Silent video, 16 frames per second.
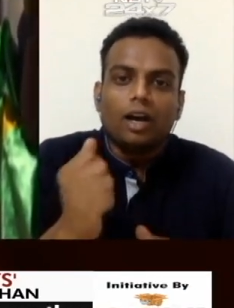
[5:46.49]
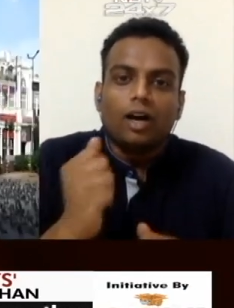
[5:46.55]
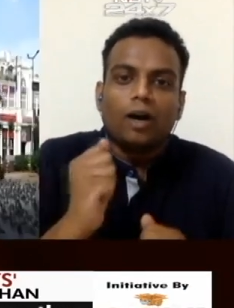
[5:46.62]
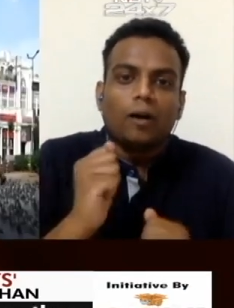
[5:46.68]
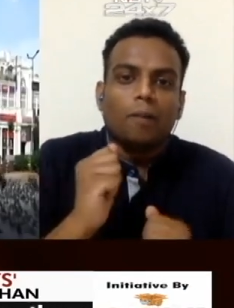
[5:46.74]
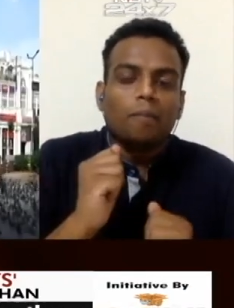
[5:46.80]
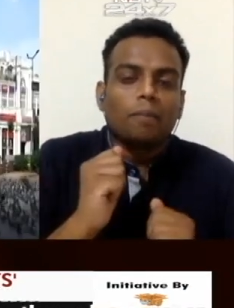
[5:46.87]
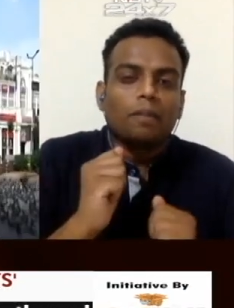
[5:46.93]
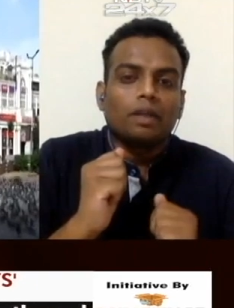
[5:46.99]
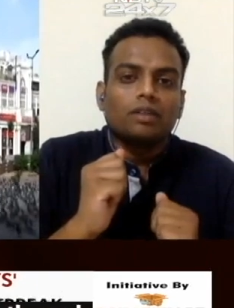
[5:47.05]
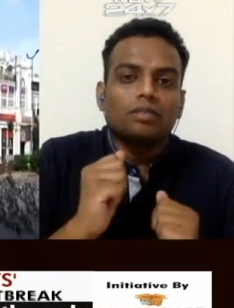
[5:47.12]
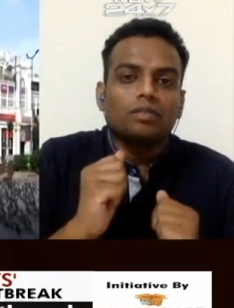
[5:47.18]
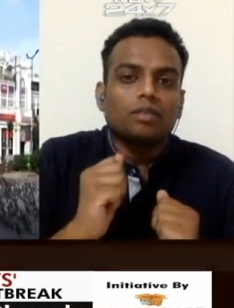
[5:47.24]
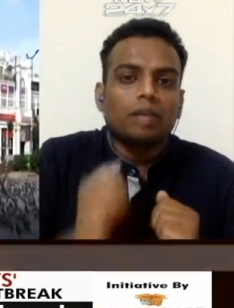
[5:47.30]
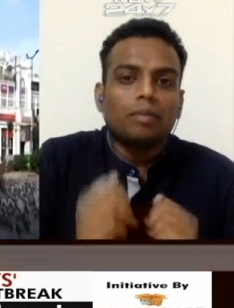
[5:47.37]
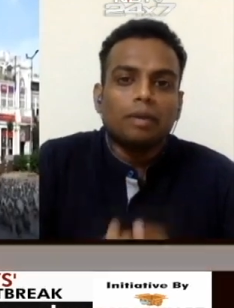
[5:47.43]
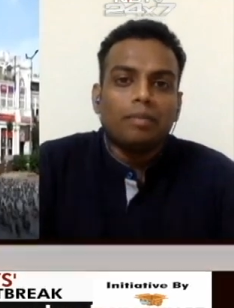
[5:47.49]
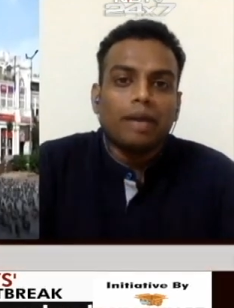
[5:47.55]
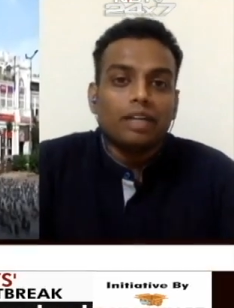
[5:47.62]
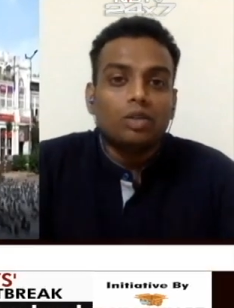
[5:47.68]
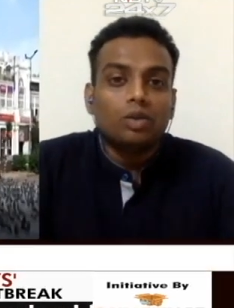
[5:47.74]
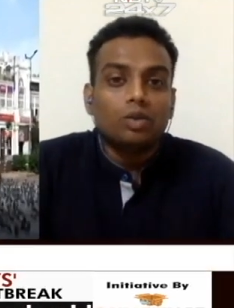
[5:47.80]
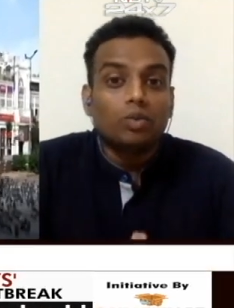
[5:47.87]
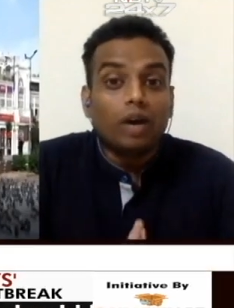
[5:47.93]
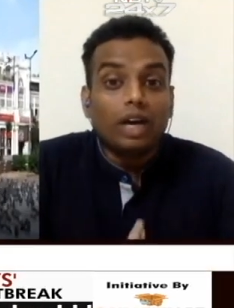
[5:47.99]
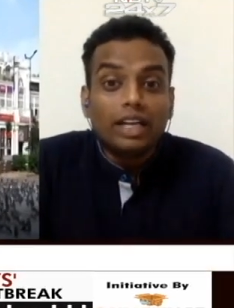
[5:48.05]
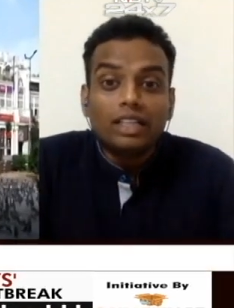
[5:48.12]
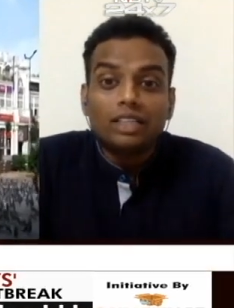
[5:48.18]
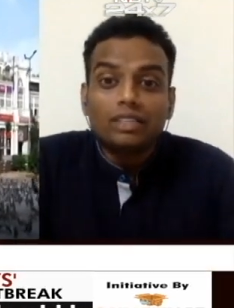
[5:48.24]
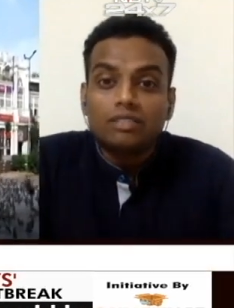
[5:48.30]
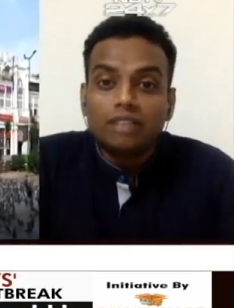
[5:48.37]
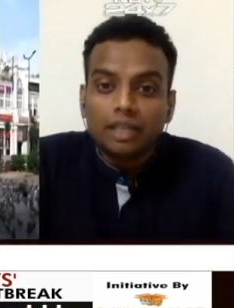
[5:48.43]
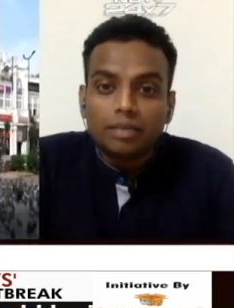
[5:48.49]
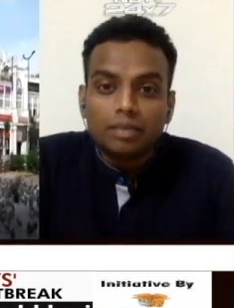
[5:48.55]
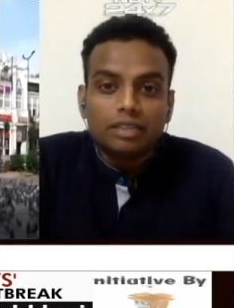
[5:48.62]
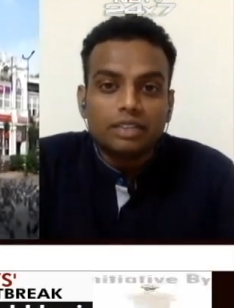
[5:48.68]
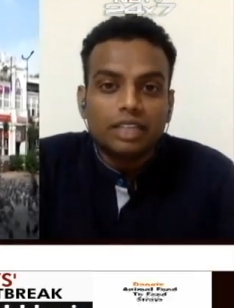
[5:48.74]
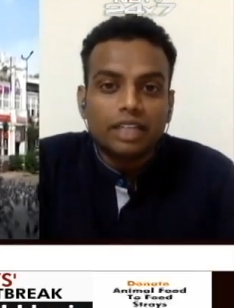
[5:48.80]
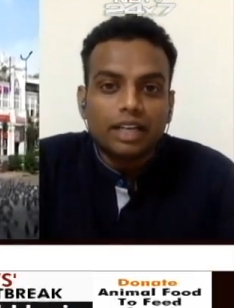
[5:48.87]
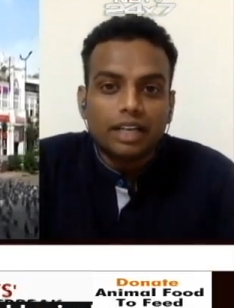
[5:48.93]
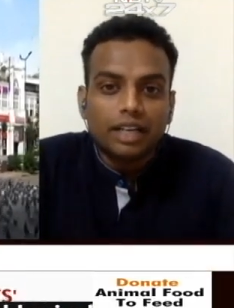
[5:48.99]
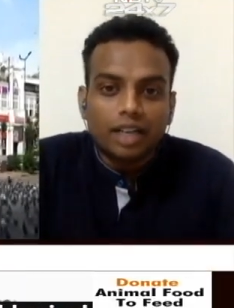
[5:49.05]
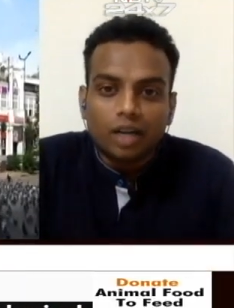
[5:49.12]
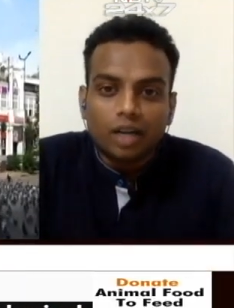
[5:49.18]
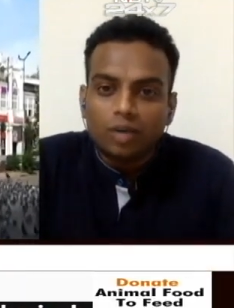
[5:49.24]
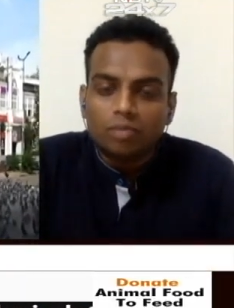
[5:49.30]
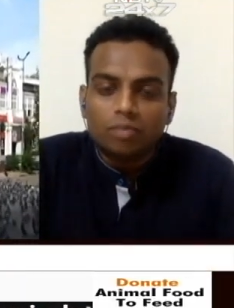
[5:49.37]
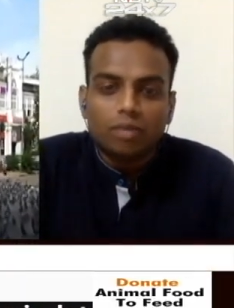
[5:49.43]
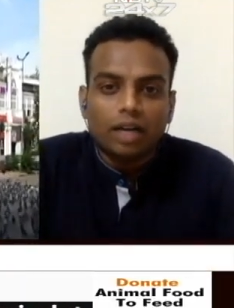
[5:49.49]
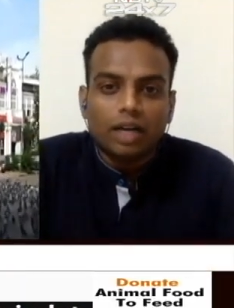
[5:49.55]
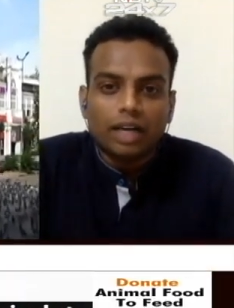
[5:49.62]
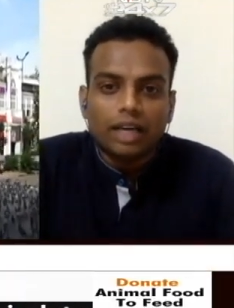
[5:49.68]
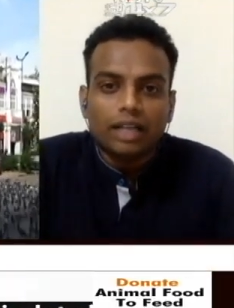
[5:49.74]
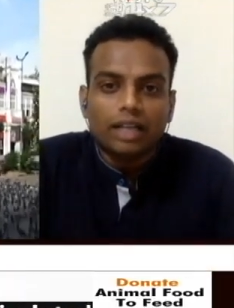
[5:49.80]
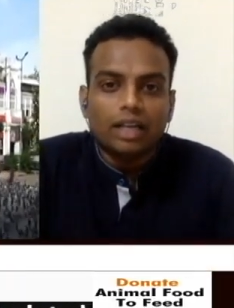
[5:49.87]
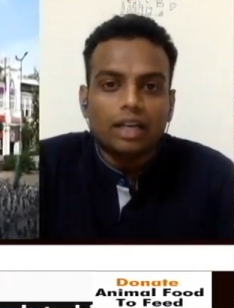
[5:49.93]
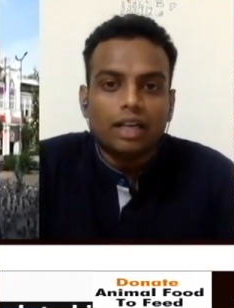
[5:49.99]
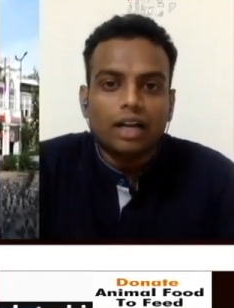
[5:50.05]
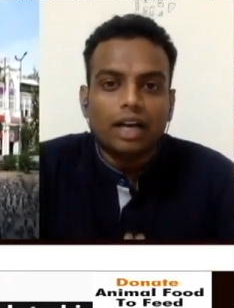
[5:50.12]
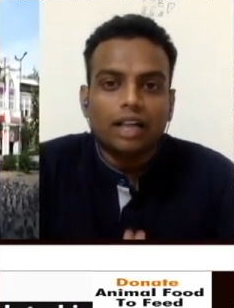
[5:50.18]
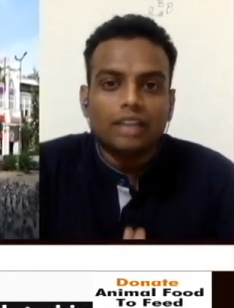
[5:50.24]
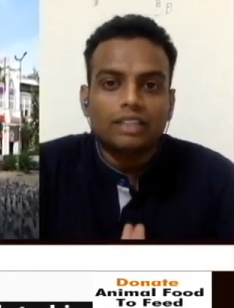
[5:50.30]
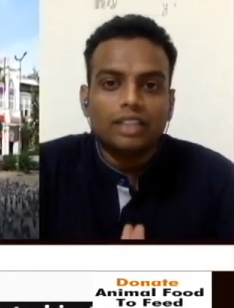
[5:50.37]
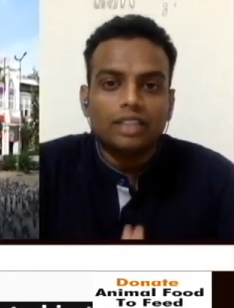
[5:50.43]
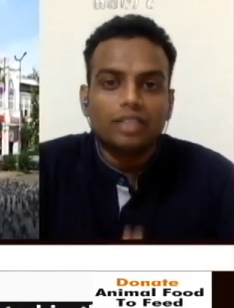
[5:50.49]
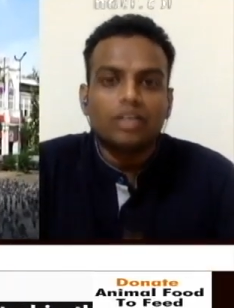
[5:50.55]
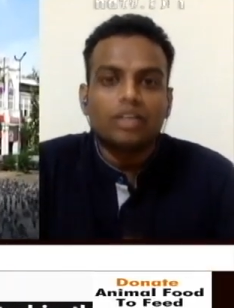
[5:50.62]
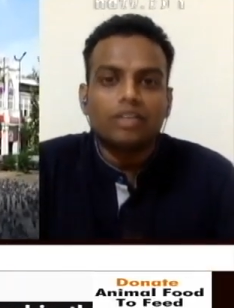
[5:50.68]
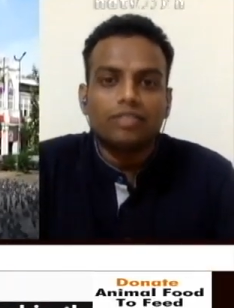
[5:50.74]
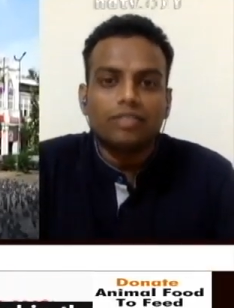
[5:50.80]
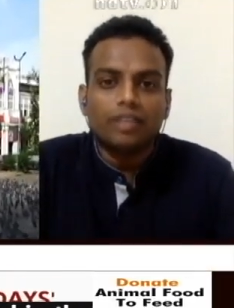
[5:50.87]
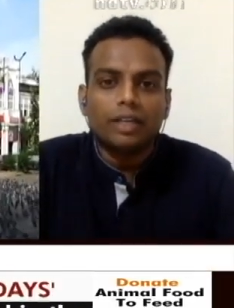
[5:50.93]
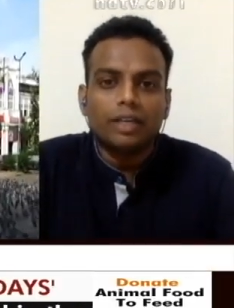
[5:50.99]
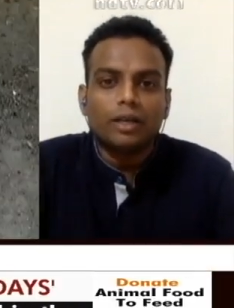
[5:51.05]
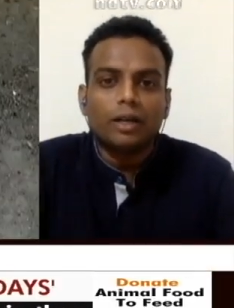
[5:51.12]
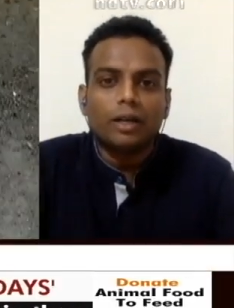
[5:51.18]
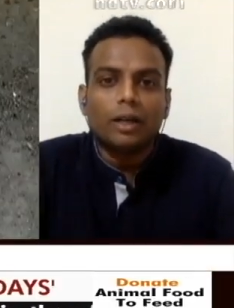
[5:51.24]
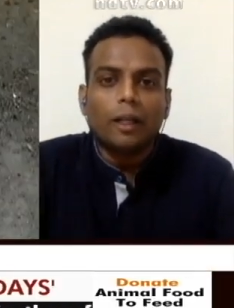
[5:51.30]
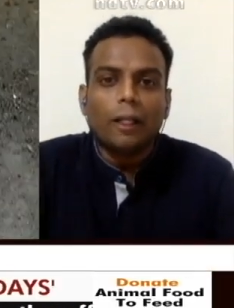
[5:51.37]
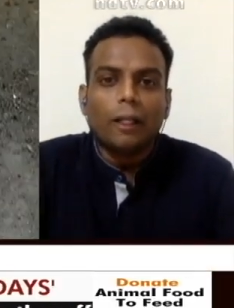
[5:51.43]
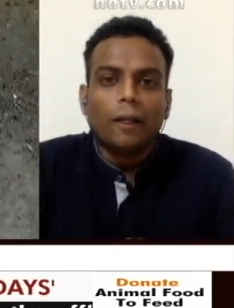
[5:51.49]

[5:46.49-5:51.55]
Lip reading: Coming back to why it is very much needed now, again, I genuinely feel